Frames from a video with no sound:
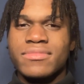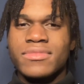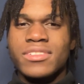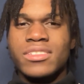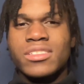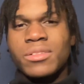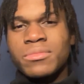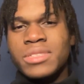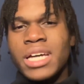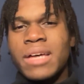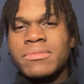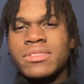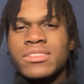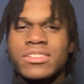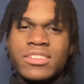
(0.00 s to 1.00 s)

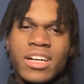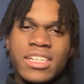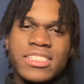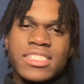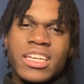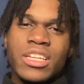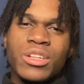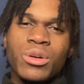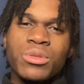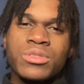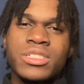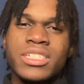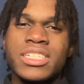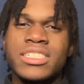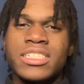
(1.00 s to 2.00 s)
Sometimes you just gotta say no
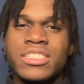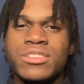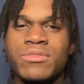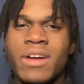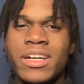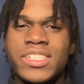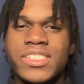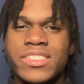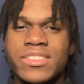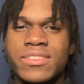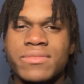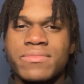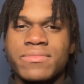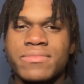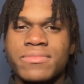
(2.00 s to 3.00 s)
to these
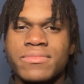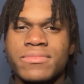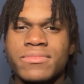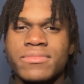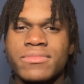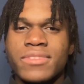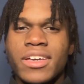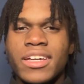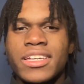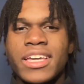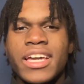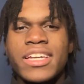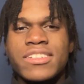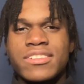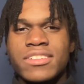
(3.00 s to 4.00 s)
distractions.
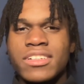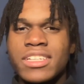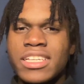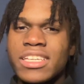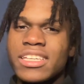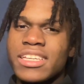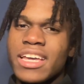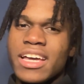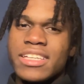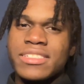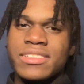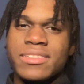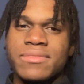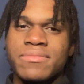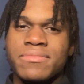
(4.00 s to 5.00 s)
Occasionally,
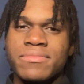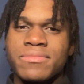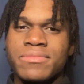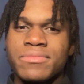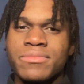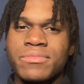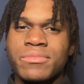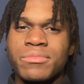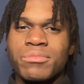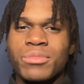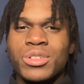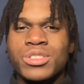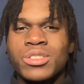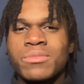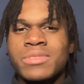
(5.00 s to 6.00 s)
yes.
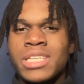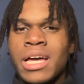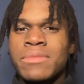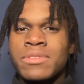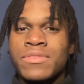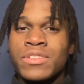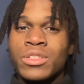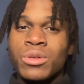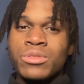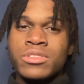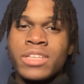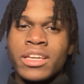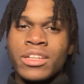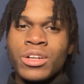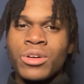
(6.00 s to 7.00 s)
But sometimes if you don't
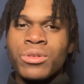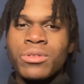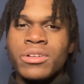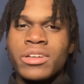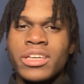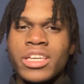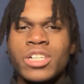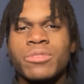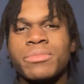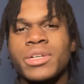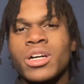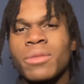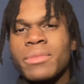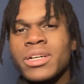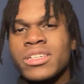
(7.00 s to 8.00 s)
say no, it will
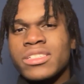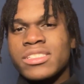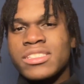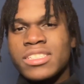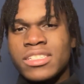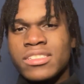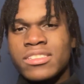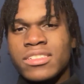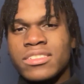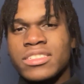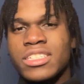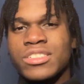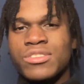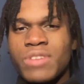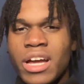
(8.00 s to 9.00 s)
become a consistent
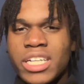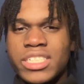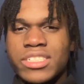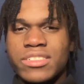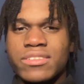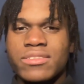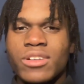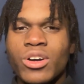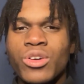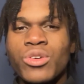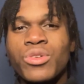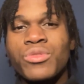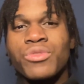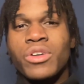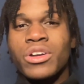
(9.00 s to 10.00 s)
distraction
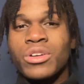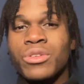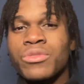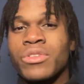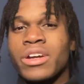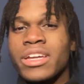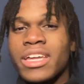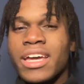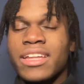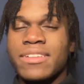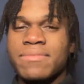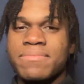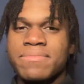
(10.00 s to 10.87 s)
over and over again.